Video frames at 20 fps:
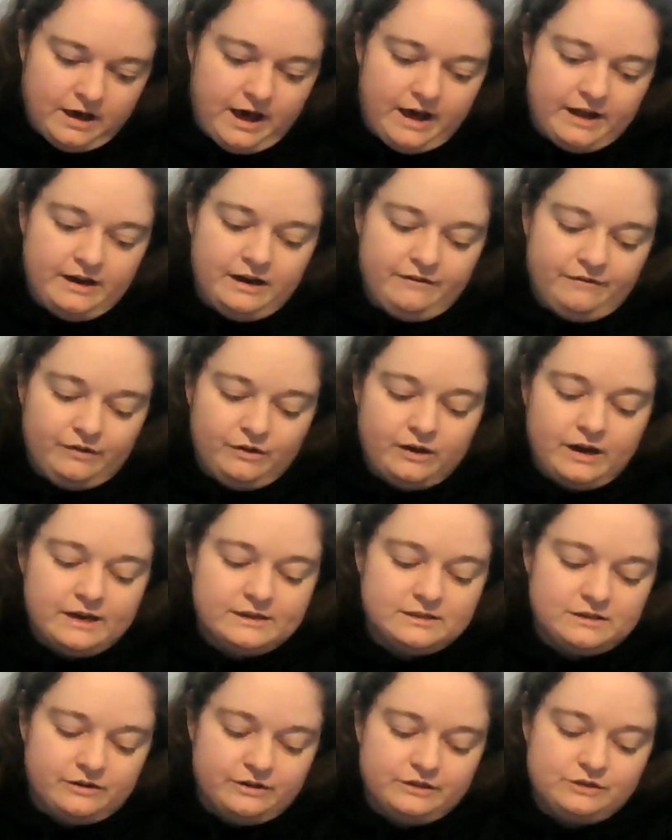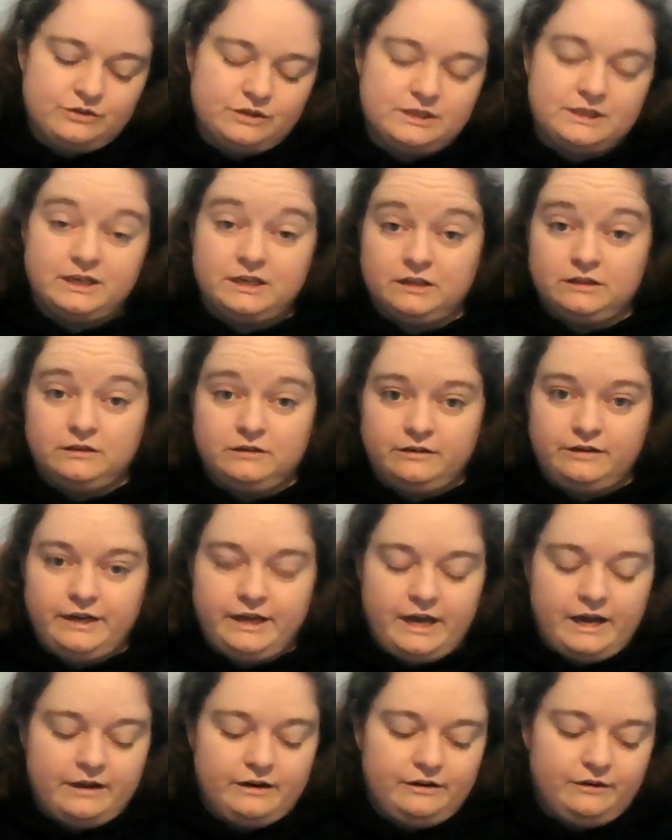if you guys are interested in
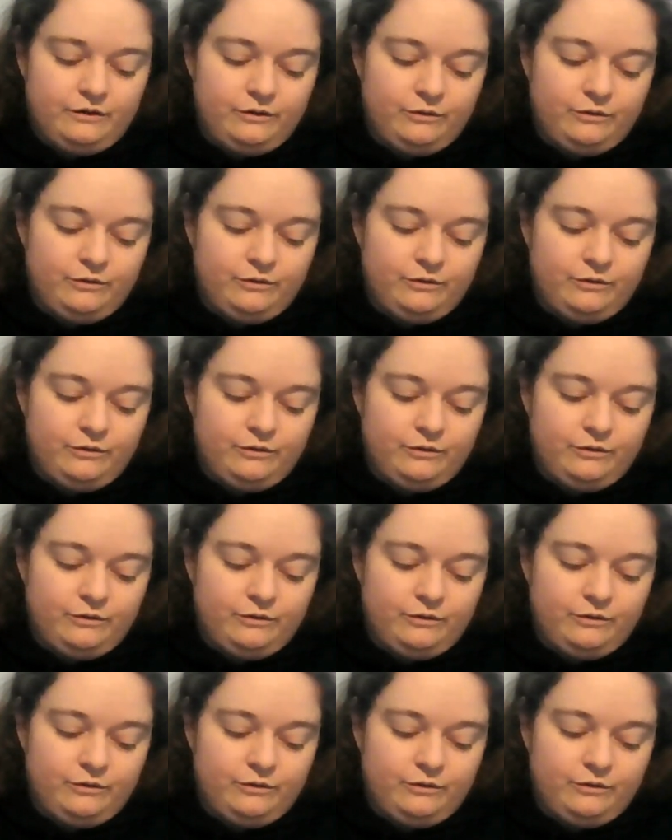learning how to do